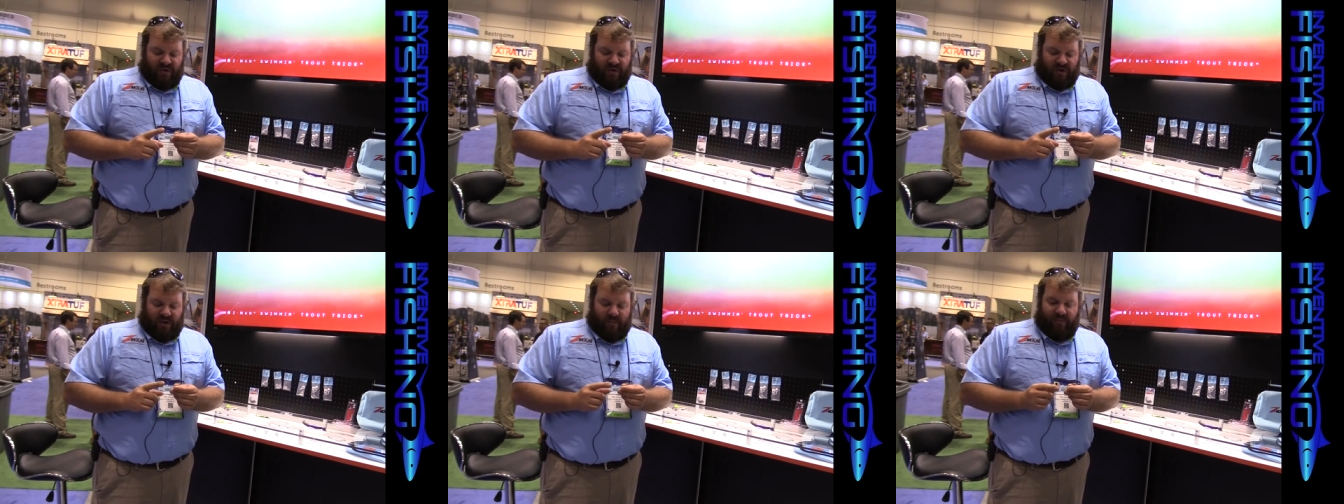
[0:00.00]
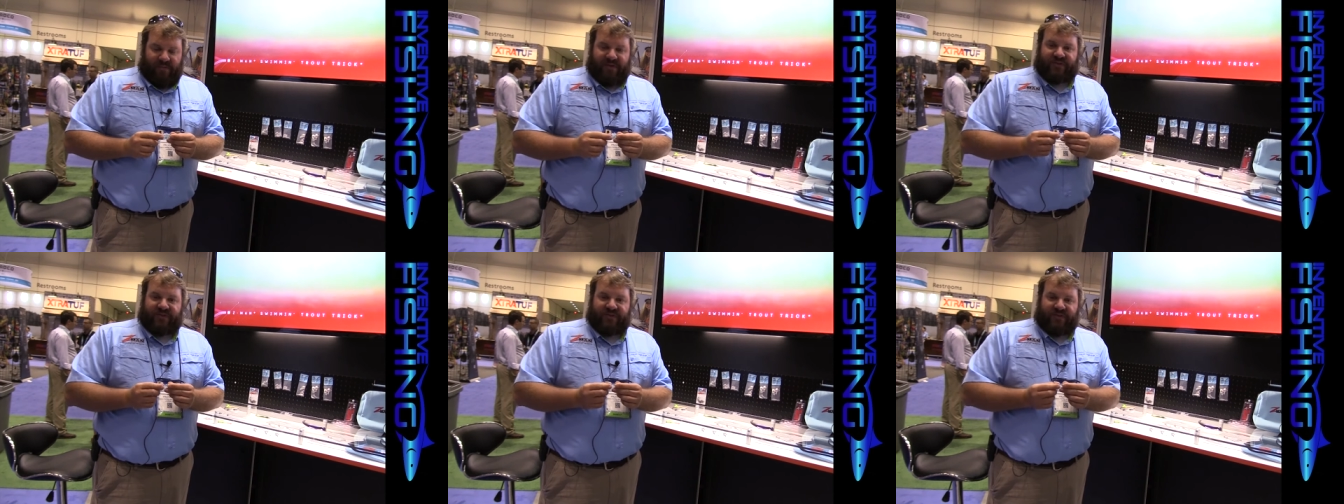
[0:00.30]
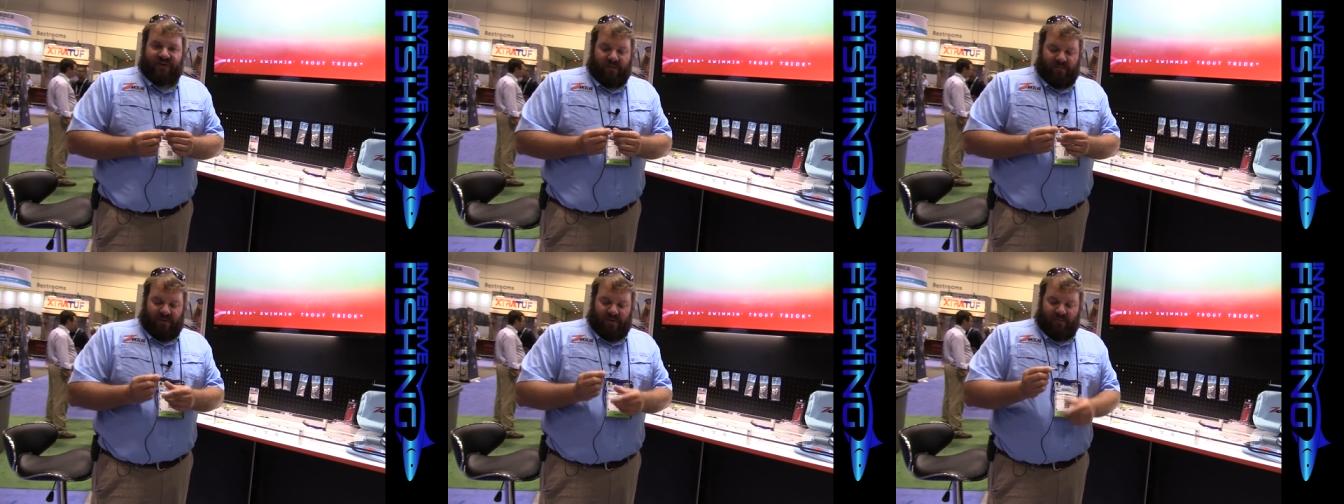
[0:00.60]
um, this is
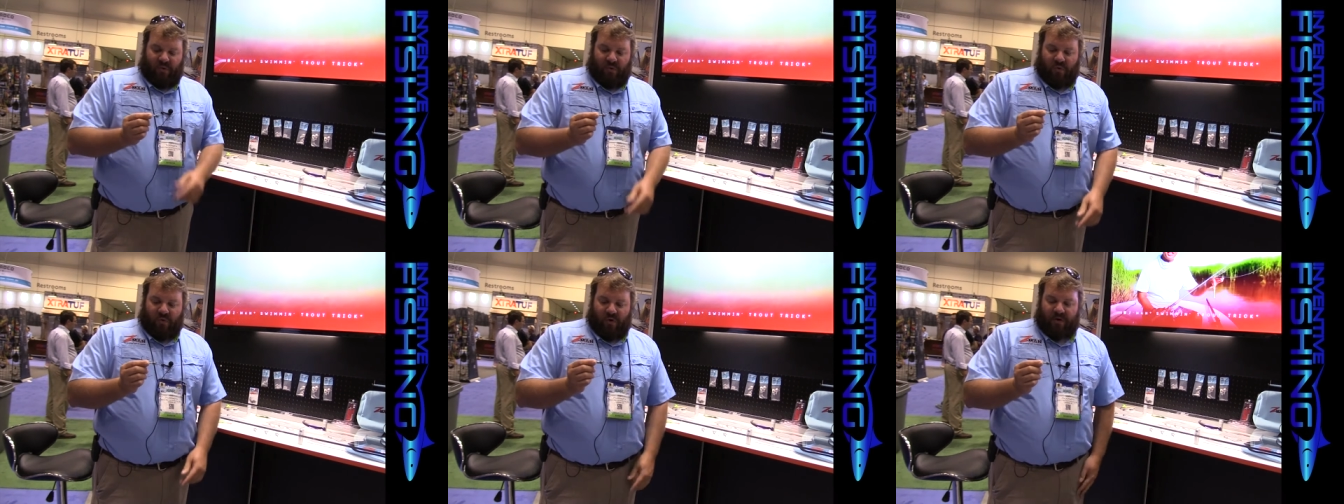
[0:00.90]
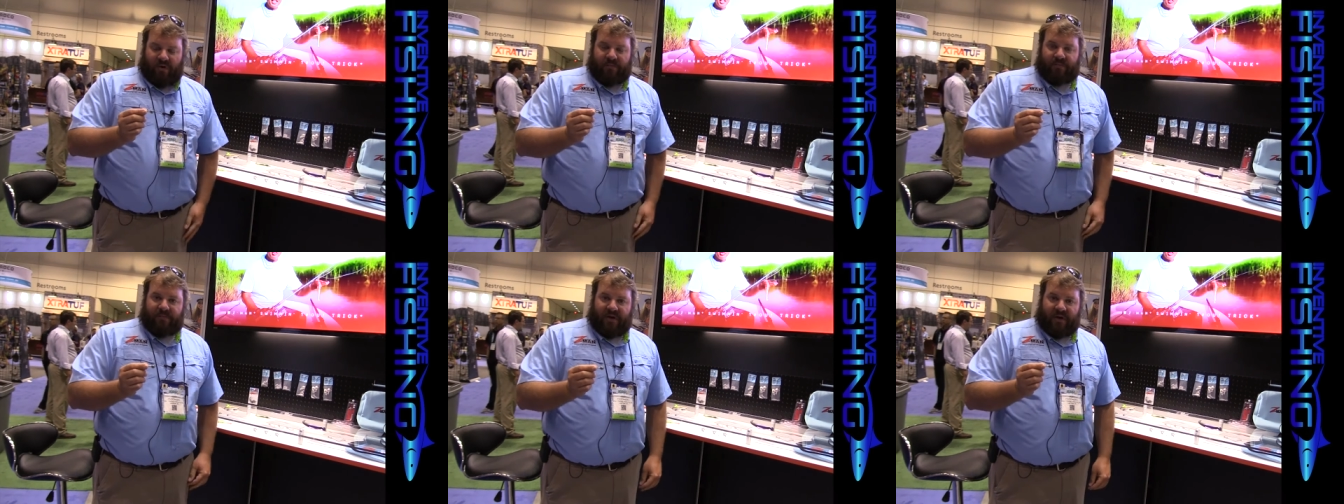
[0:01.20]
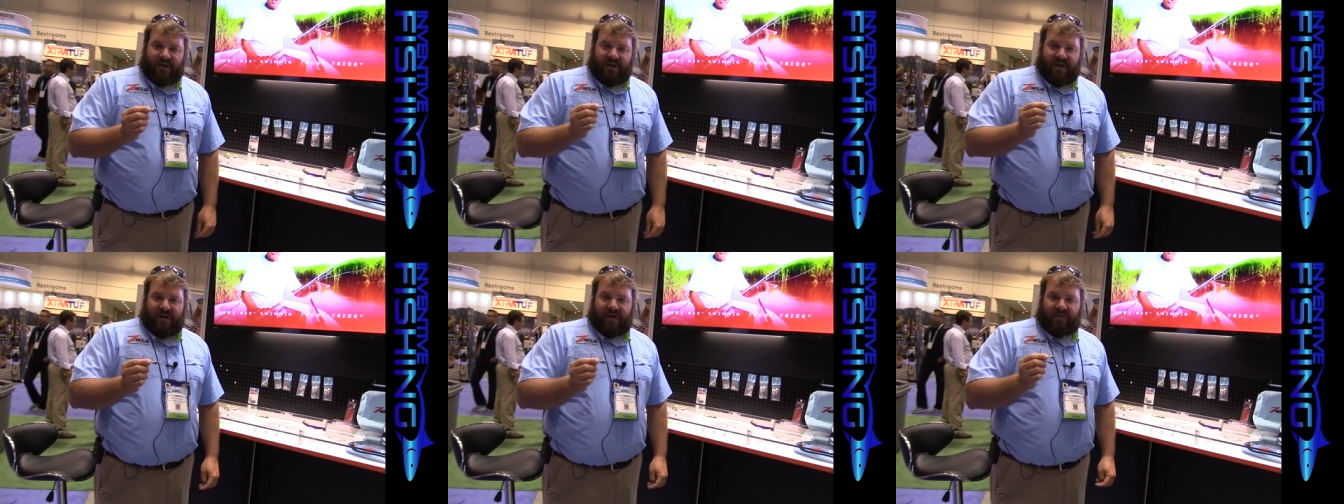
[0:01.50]
going to be more
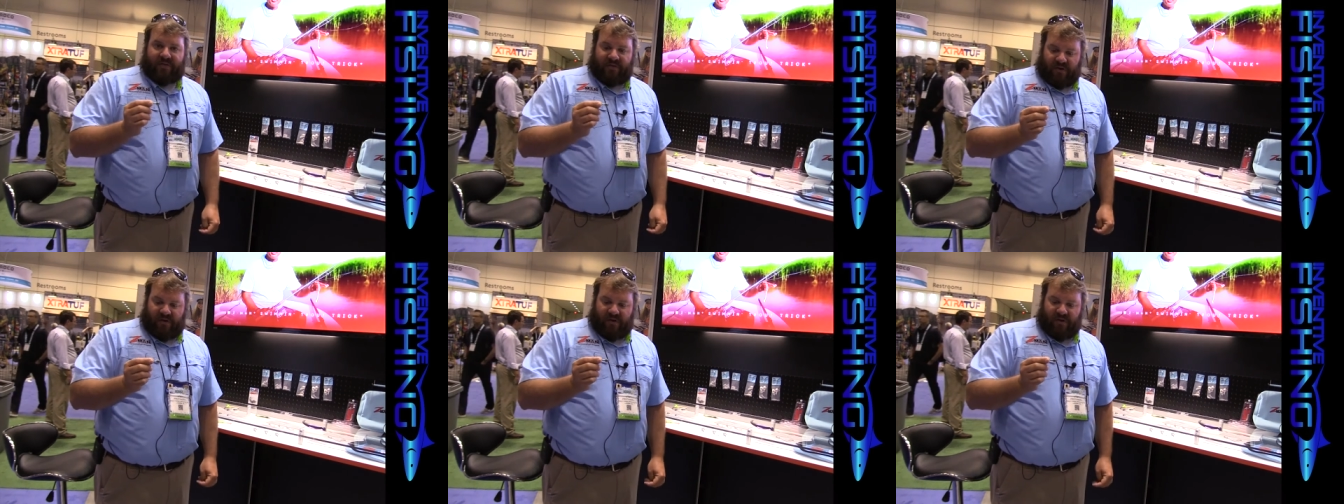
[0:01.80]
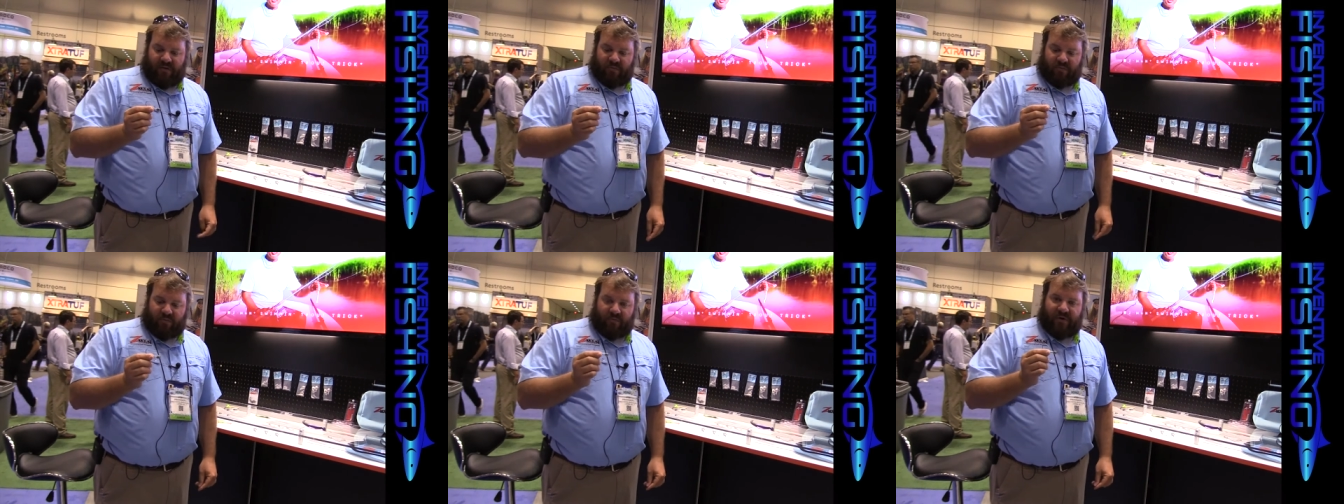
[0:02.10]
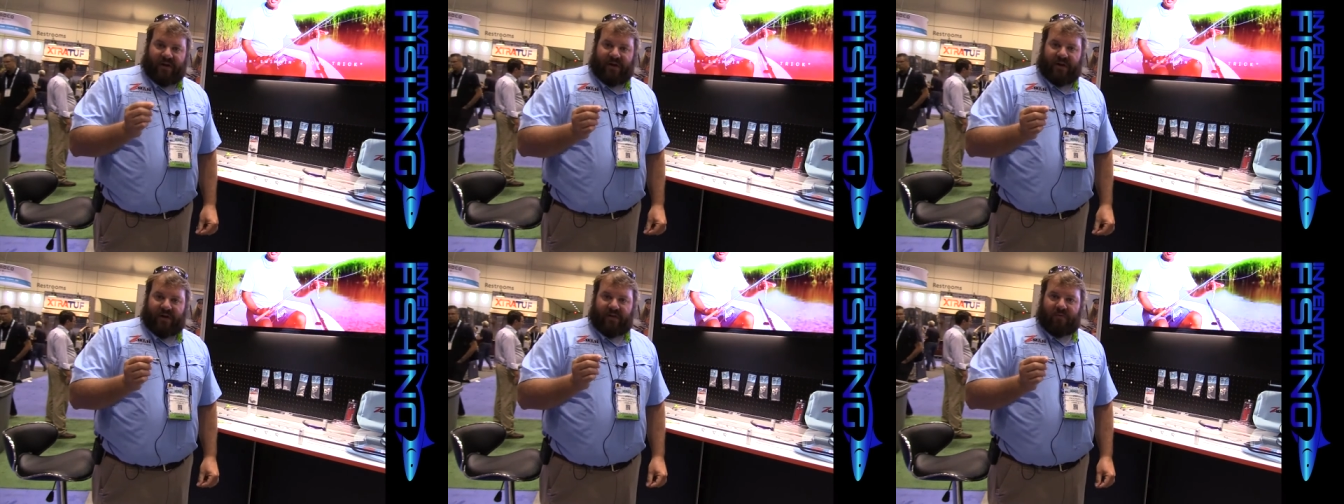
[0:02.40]
akin to
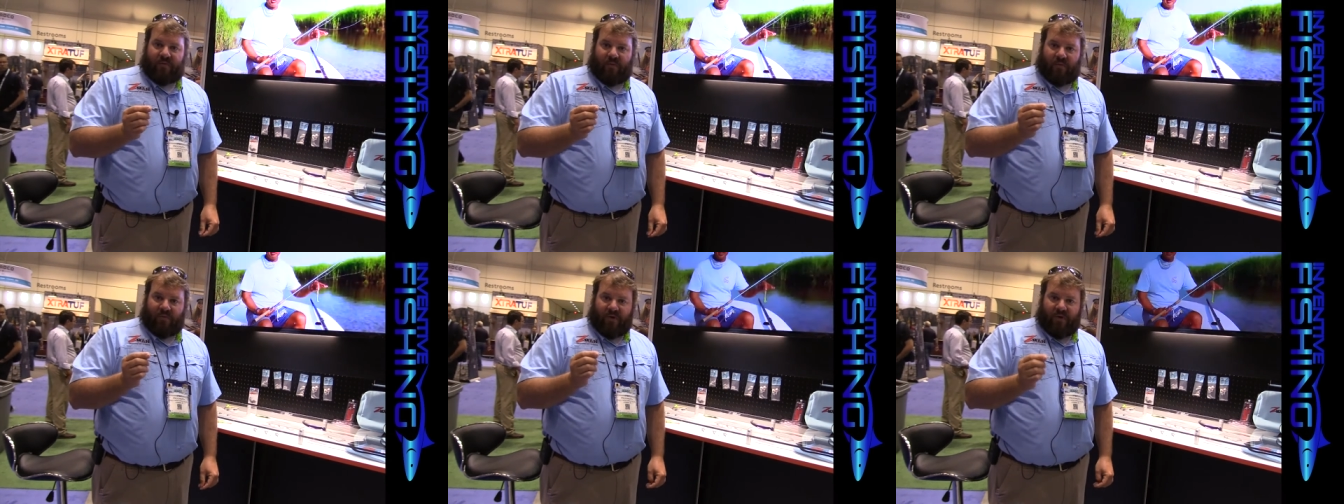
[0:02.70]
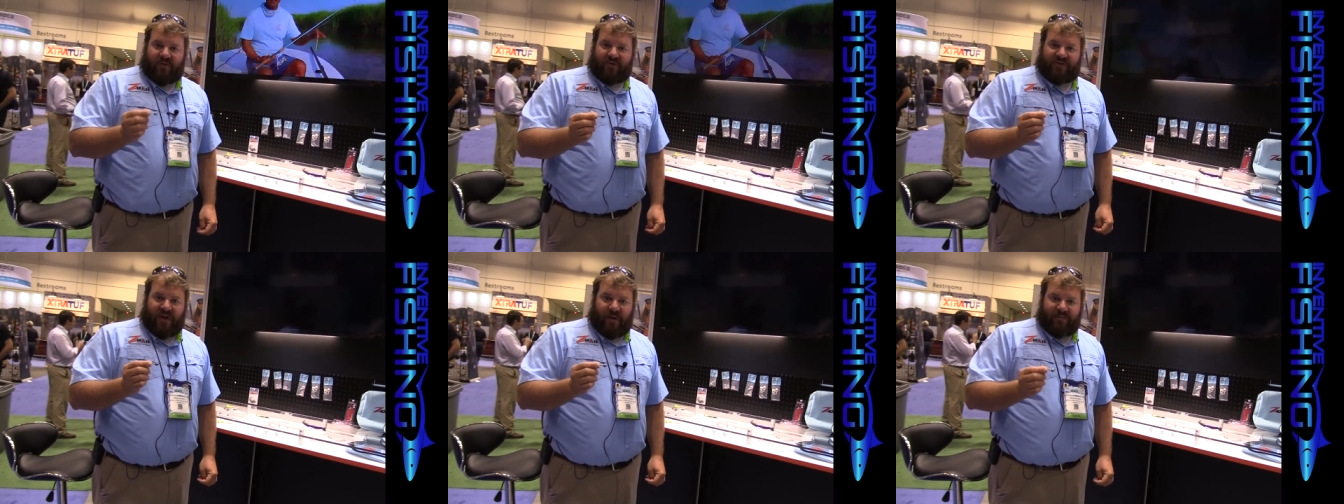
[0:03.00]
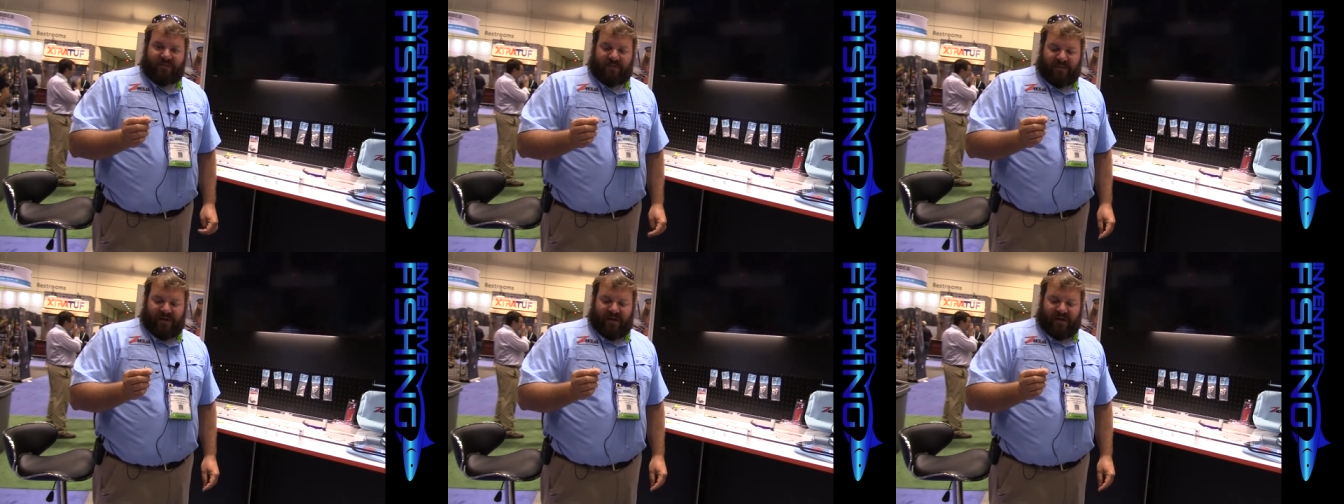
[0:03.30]
rigging on those
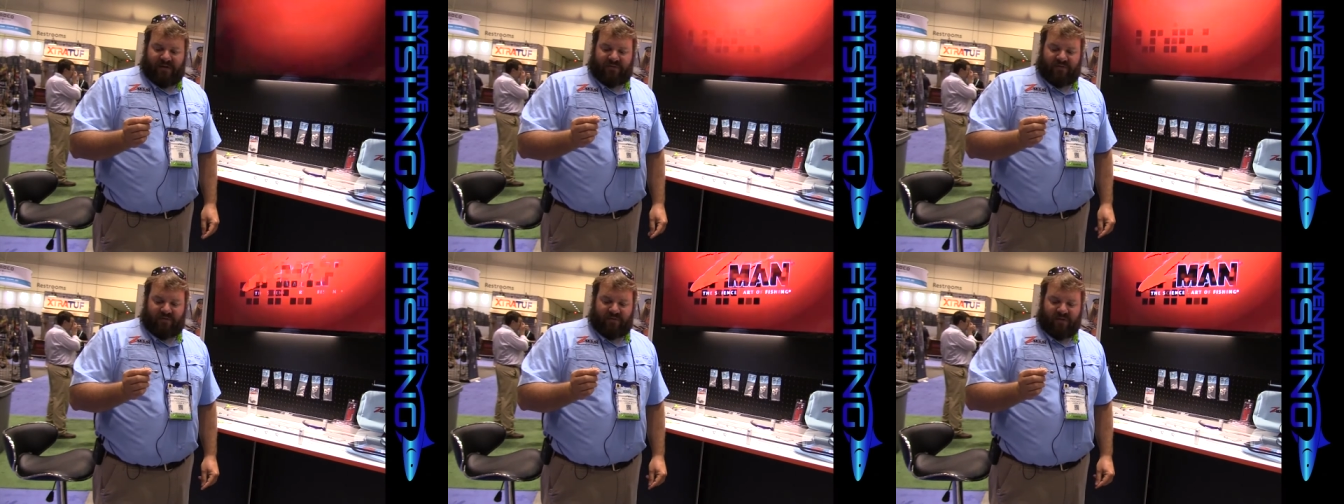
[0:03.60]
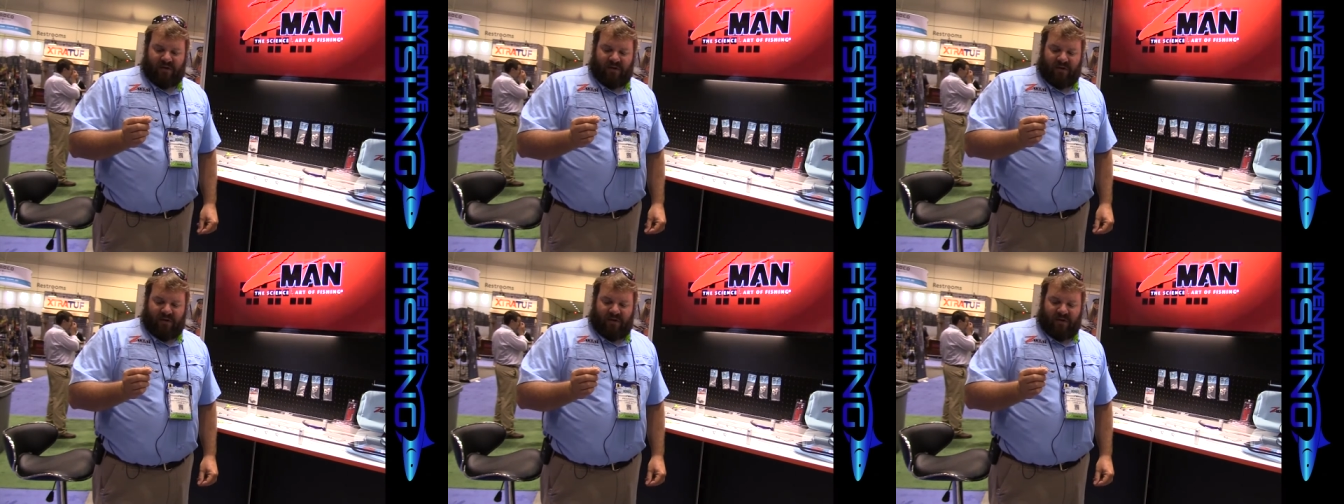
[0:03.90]
types of baits.